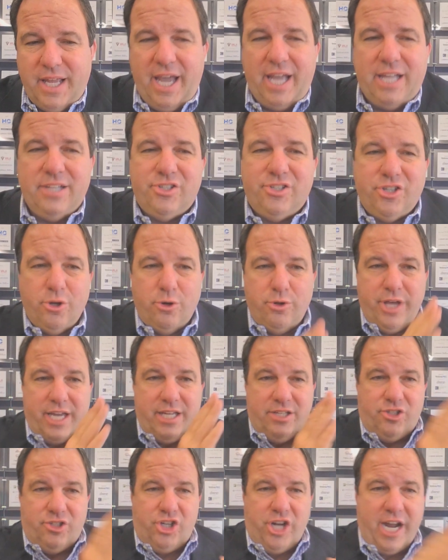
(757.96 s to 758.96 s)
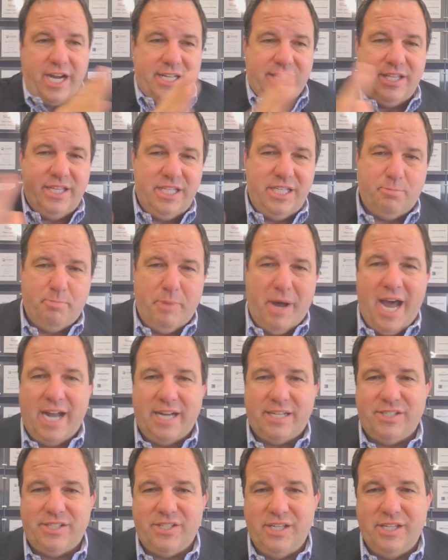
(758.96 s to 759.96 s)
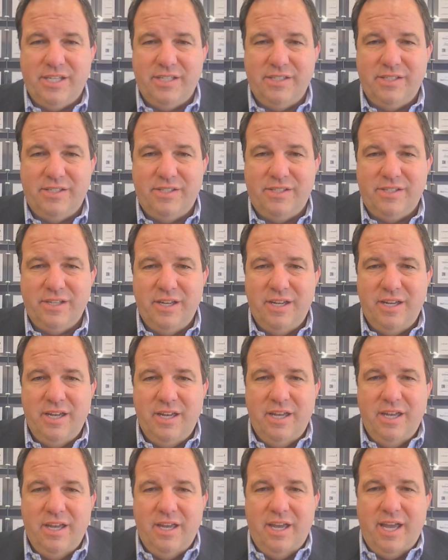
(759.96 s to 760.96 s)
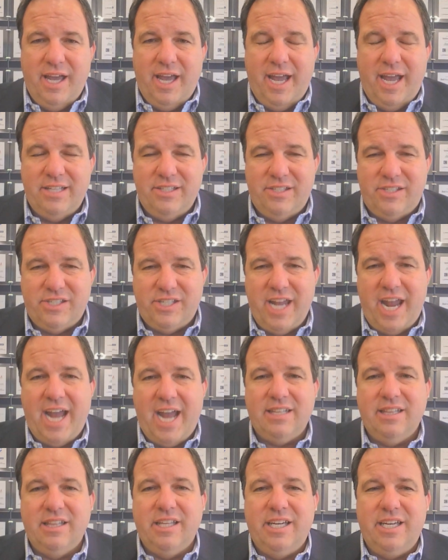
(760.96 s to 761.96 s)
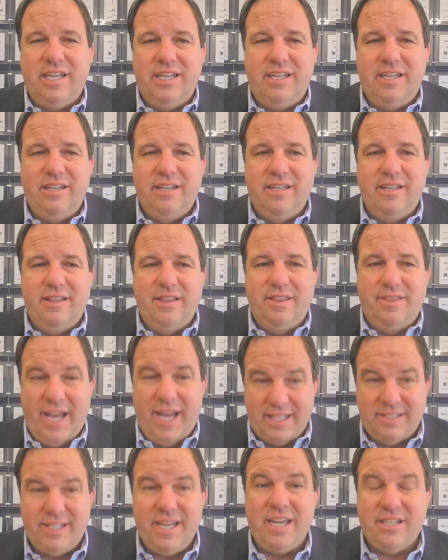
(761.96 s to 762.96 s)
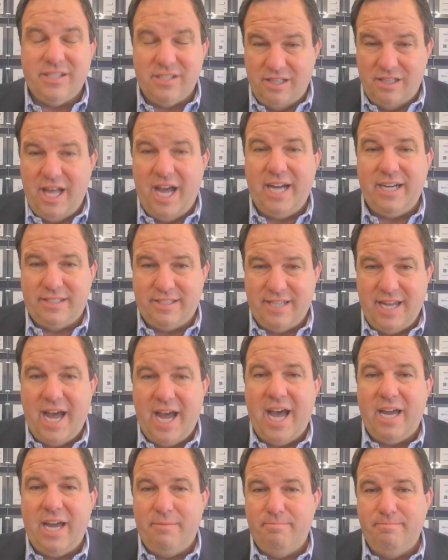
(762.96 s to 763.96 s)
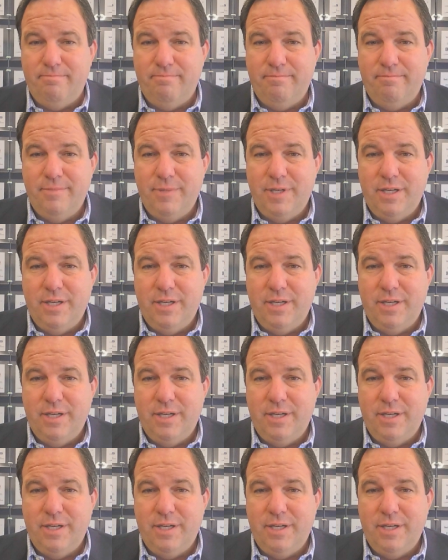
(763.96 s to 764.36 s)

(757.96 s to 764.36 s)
And so they check these boxes, and sadly, that takes a lot of time.